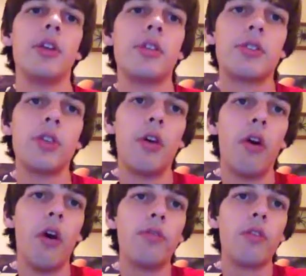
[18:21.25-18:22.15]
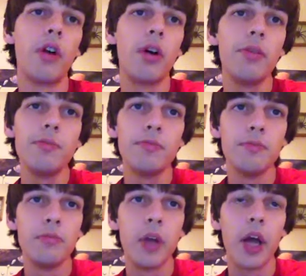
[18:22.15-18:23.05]
So overall,
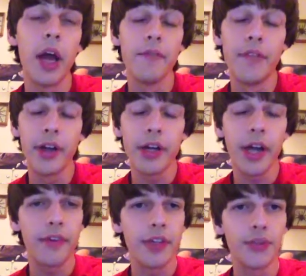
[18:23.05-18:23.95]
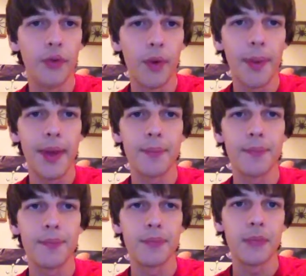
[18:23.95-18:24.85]
very diverse format.
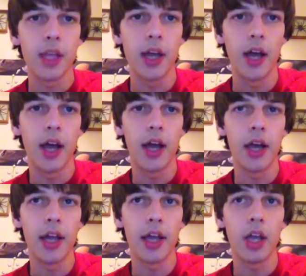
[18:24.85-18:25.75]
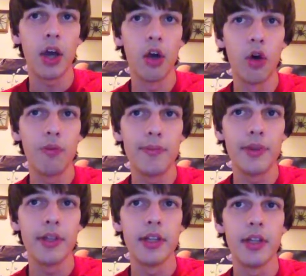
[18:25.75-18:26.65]
I hope
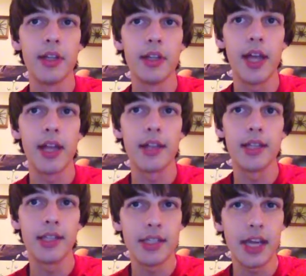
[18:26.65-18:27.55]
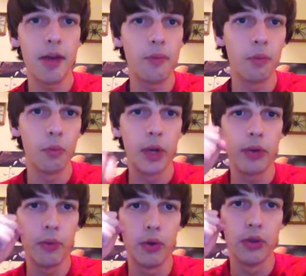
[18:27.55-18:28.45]
that this time we
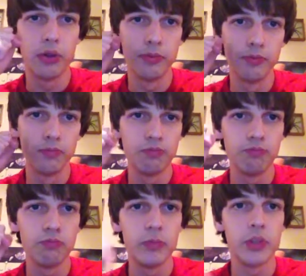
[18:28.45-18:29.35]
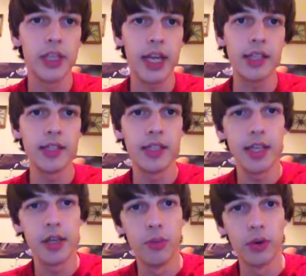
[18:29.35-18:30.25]
will take
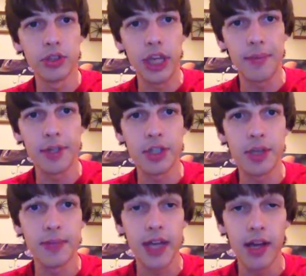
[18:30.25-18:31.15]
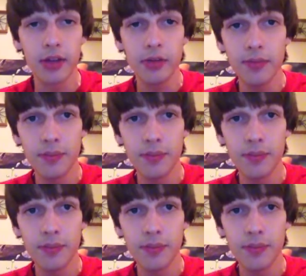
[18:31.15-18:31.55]
the World Championship title.